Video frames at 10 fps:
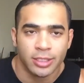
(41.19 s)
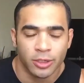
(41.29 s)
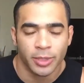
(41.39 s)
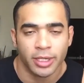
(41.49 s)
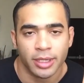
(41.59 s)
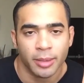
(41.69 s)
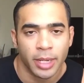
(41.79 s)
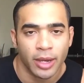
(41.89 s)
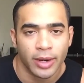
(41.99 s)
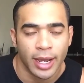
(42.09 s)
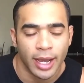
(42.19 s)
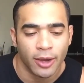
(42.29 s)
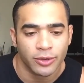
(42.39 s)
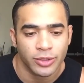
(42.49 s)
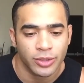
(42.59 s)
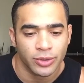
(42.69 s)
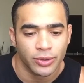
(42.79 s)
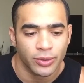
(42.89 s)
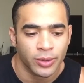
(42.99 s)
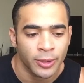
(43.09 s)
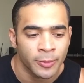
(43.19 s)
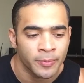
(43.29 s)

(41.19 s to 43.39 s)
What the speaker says: a little bit about how to